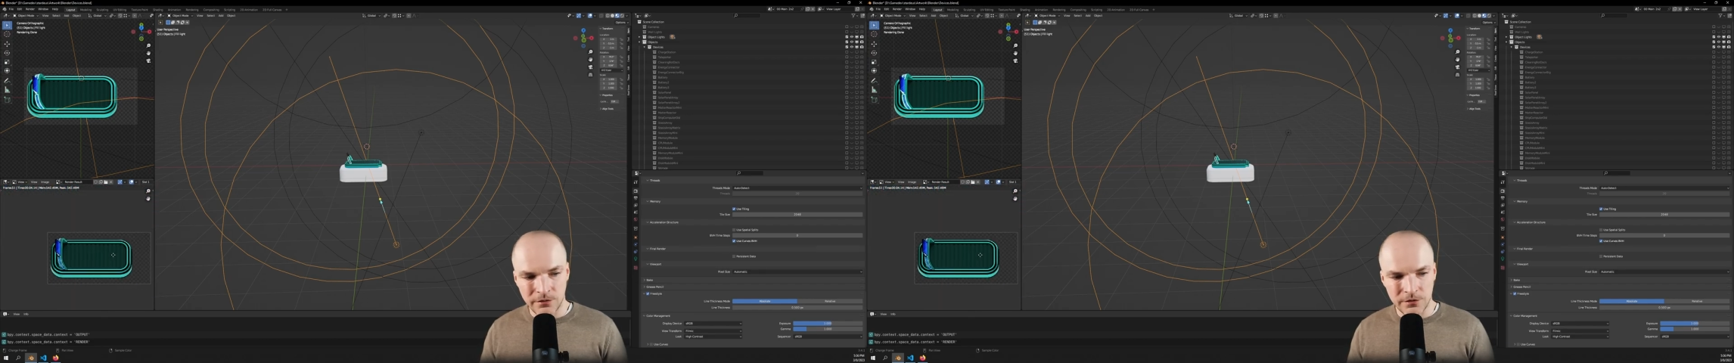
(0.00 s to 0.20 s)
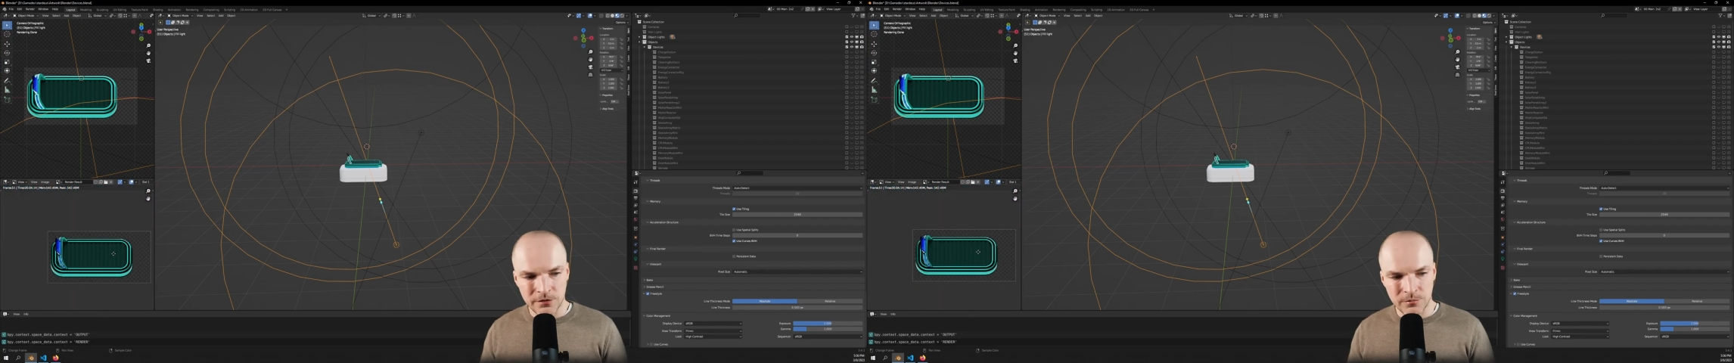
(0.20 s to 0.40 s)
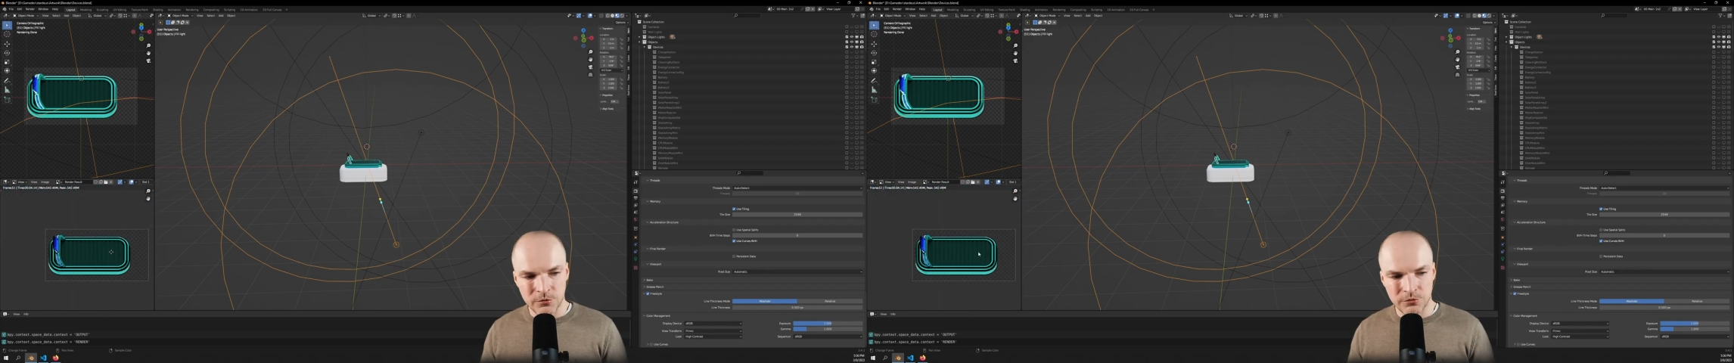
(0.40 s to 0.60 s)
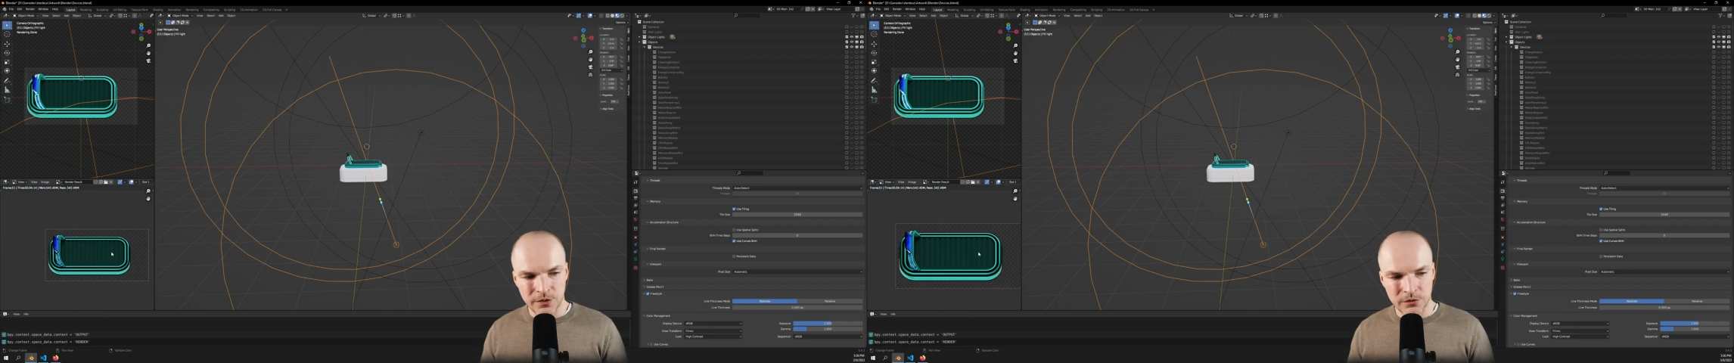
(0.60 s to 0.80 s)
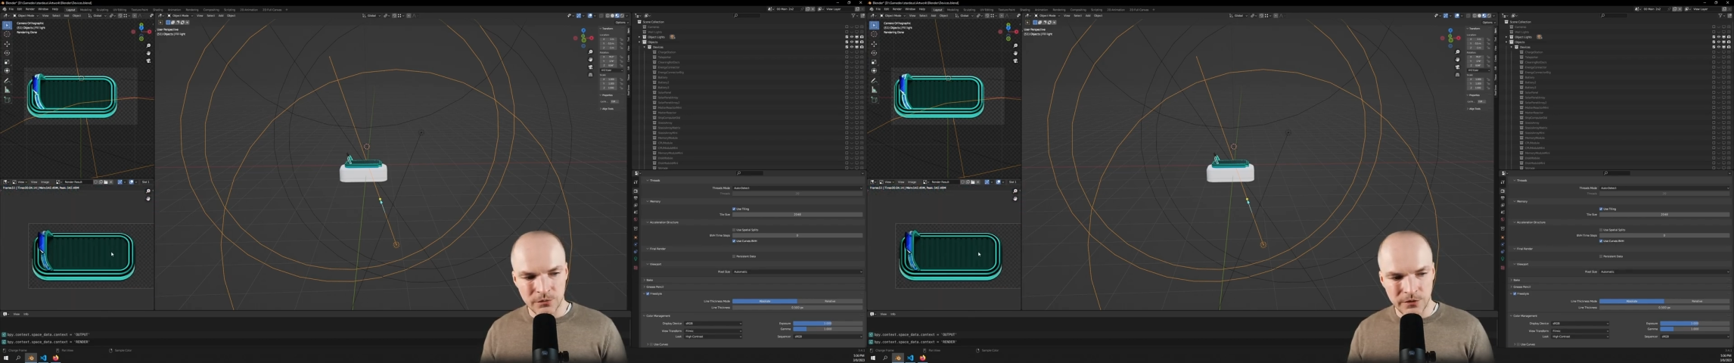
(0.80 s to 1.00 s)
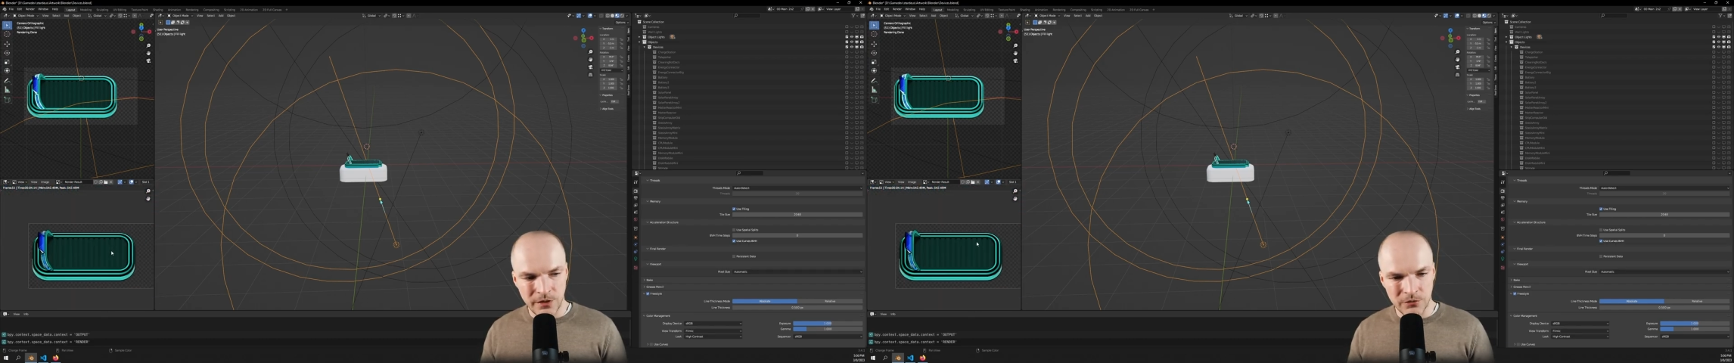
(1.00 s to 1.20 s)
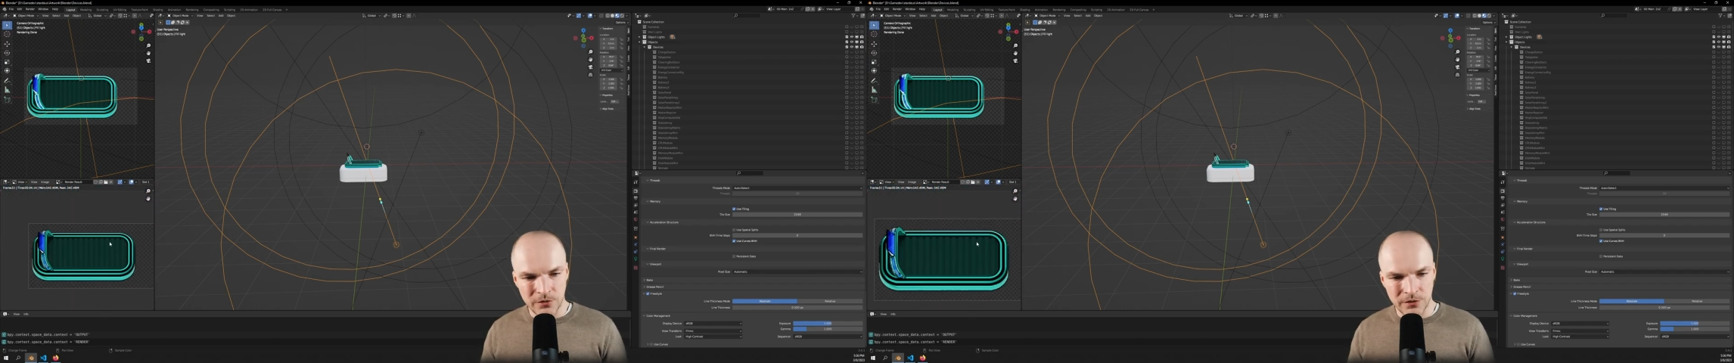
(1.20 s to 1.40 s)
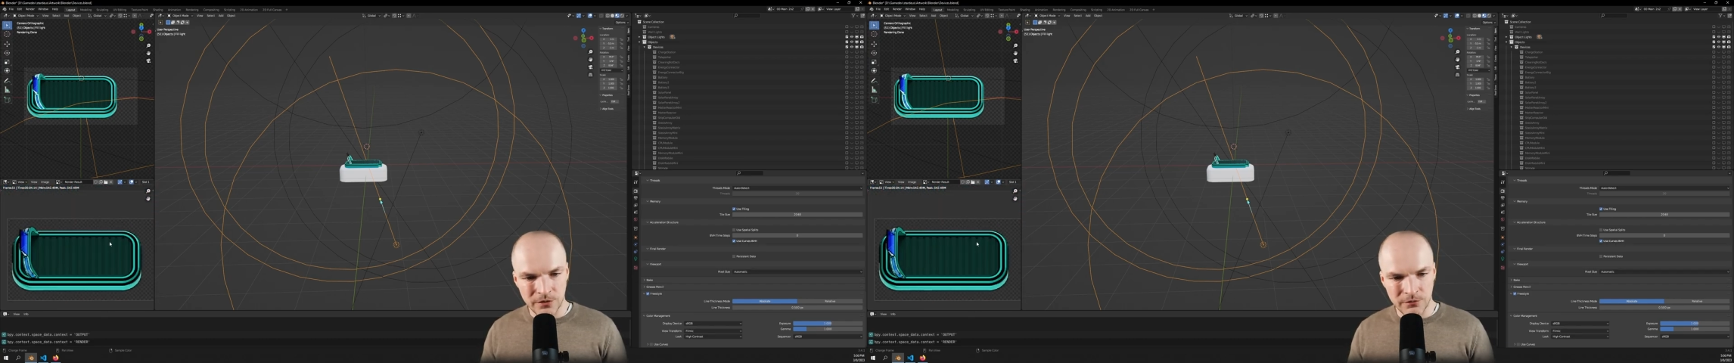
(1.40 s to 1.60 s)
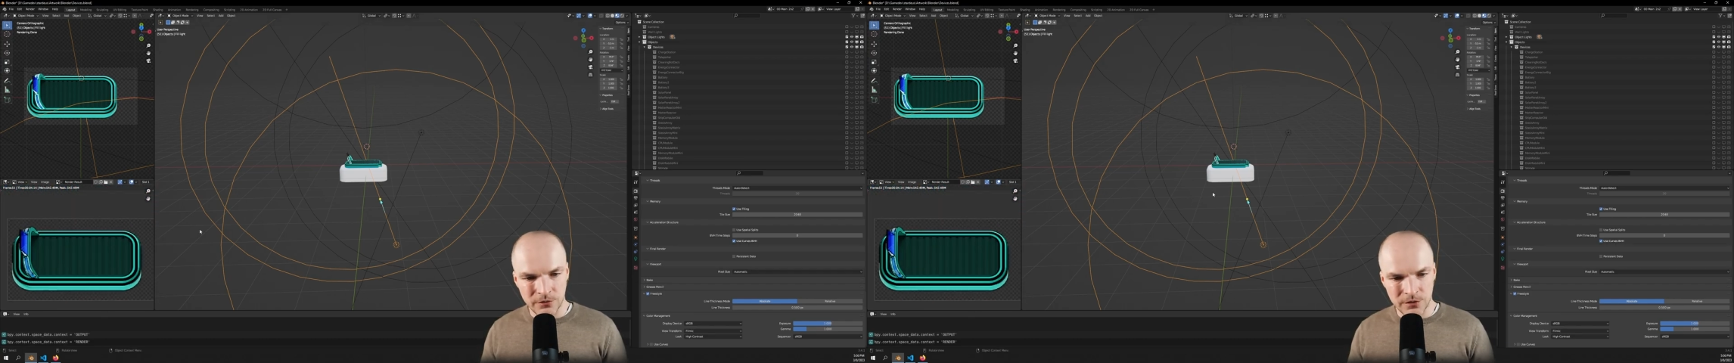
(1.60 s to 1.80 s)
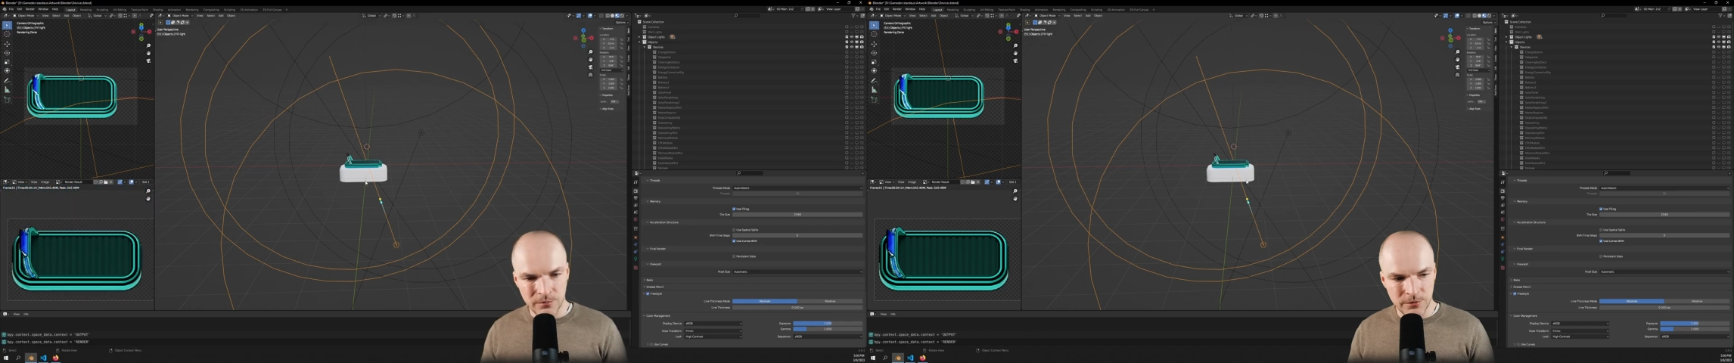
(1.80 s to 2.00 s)
There are some tricks with the outline, like
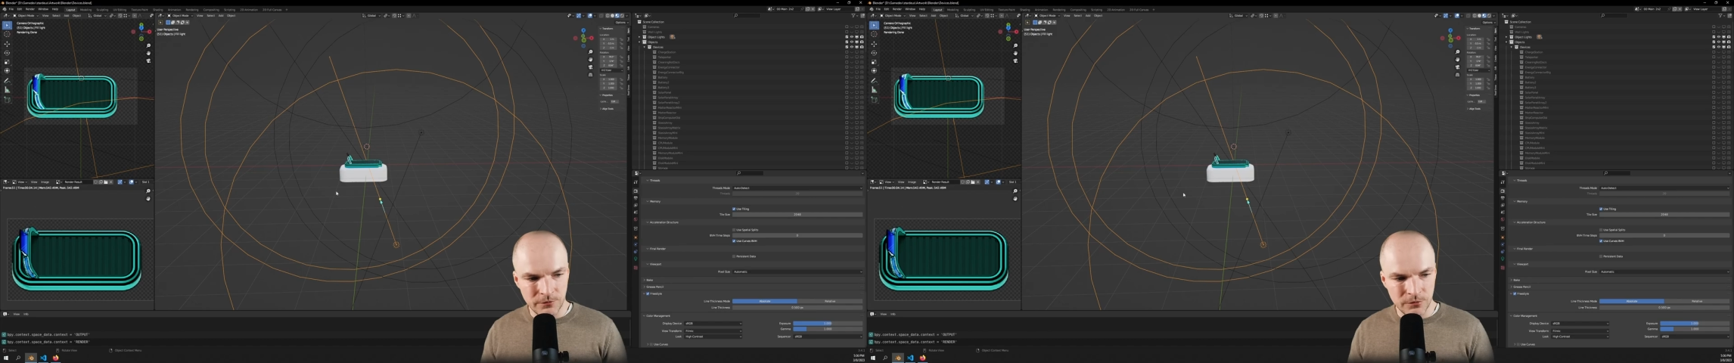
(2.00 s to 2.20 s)
for example,